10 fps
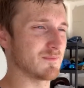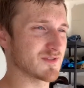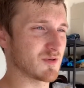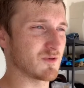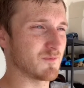
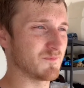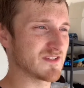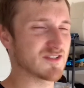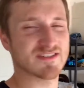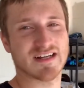So
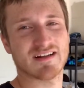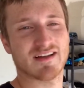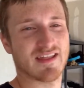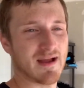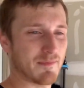still deciding
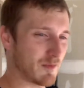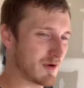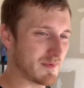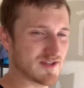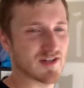on that, but I
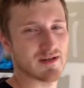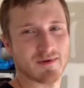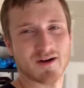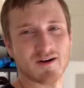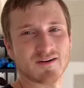wanna make sure I get my
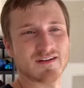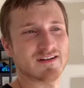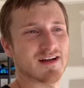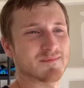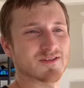car
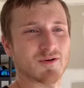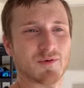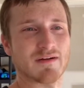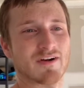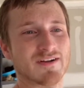cleaned up so
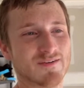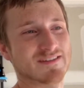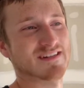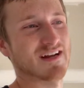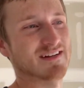whatever I do
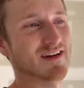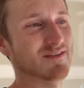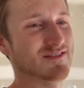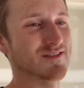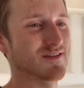decide to go
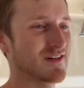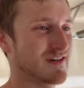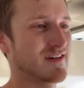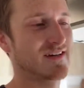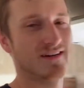to,
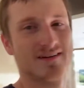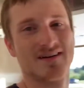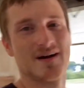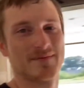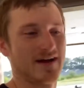
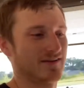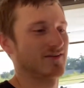I'm not